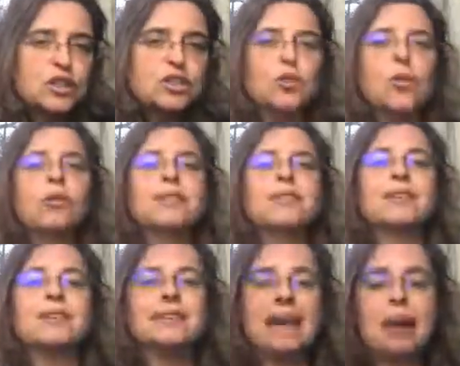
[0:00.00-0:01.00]
towards
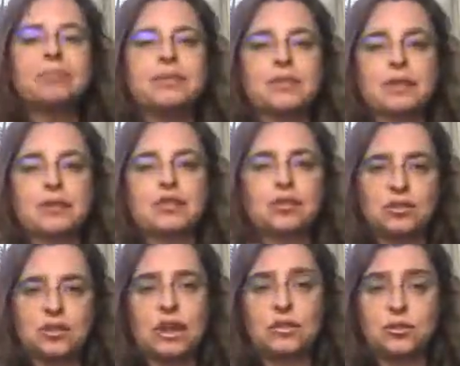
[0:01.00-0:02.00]
adapting to
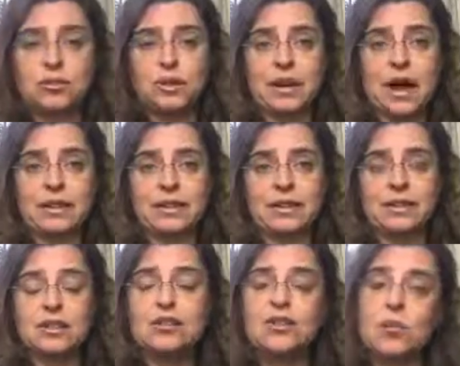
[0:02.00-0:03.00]
that new reality.
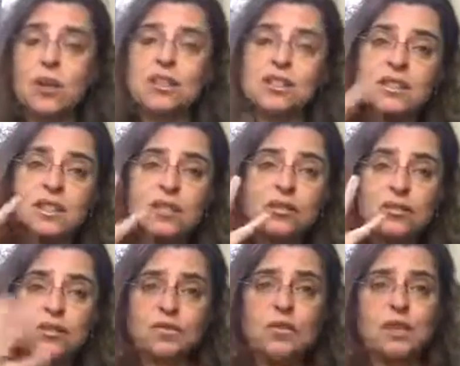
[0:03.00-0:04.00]
So I want you to think of
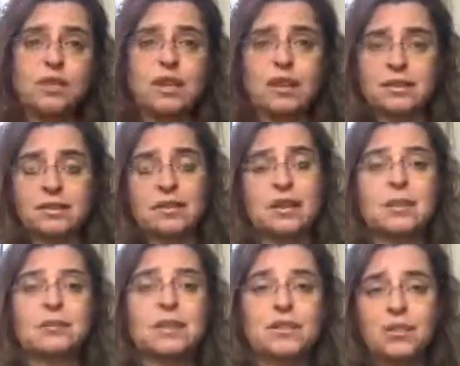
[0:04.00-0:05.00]
those 4 things,
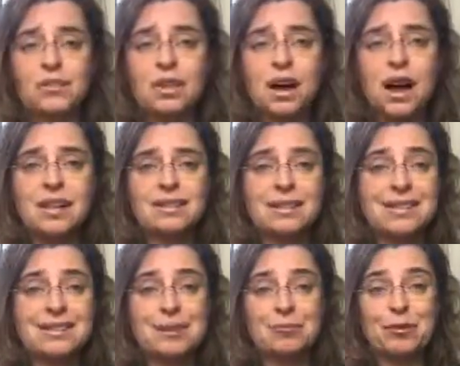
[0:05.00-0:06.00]
because over the
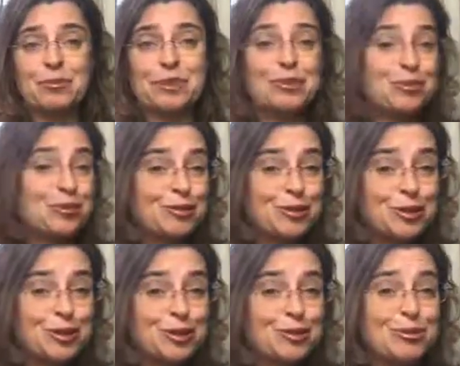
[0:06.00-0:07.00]
holidays, I'm going to be
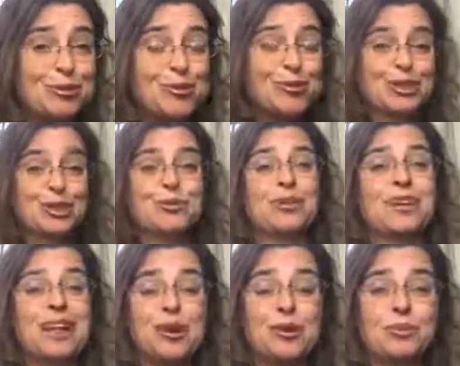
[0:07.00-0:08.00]
encouraging you and holding you
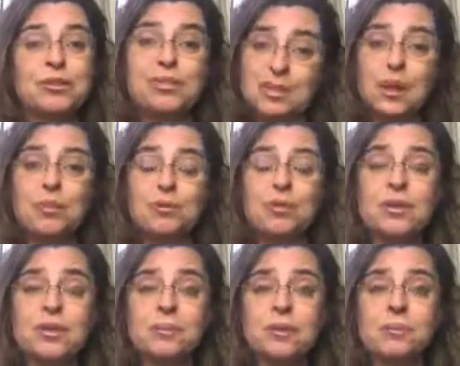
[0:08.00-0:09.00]
accountable to start
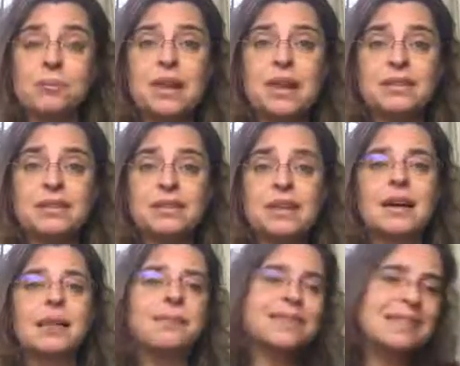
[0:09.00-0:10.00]
putting them into place,
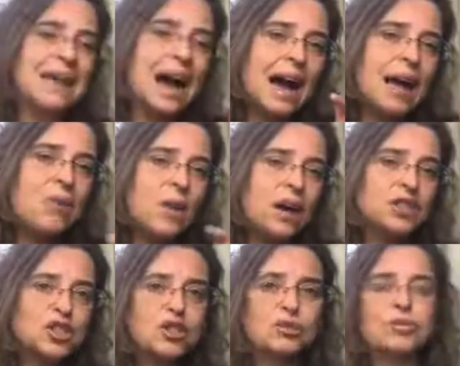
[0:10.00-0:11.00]
because I
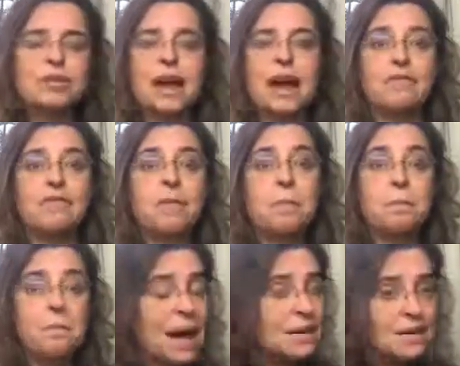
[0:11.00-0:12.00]
want you to have the
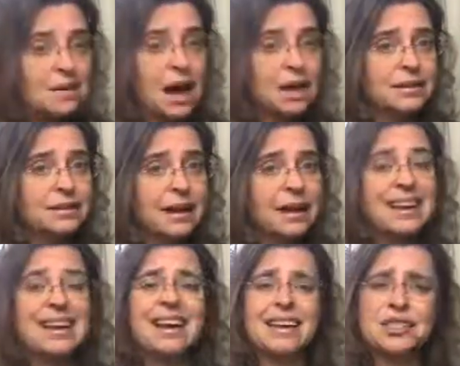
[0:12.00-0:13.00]
best holiday
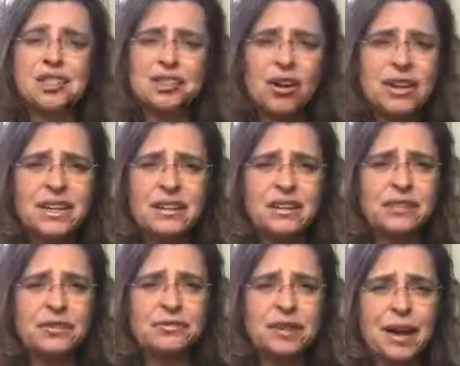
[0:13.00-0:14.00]
and to start healing
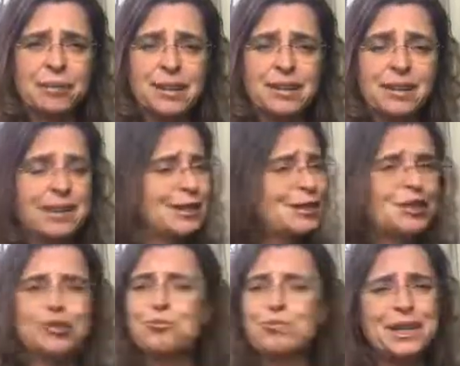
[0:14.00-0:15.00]
your family,
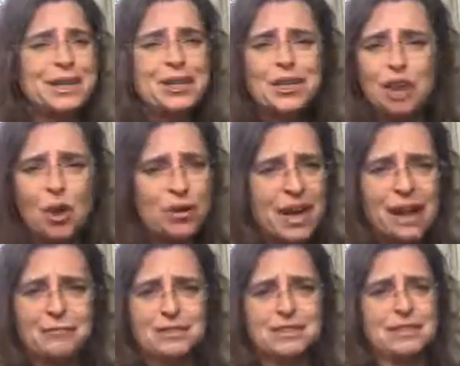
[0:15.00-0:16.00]
because you really don't
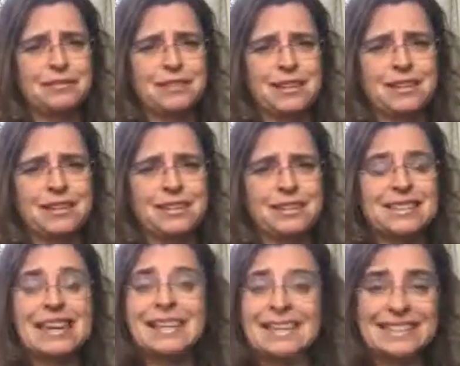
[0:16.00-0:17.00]
have to live like this.
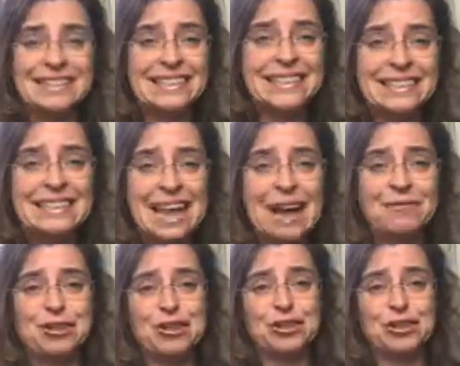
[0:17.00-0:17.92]
It doesn't have to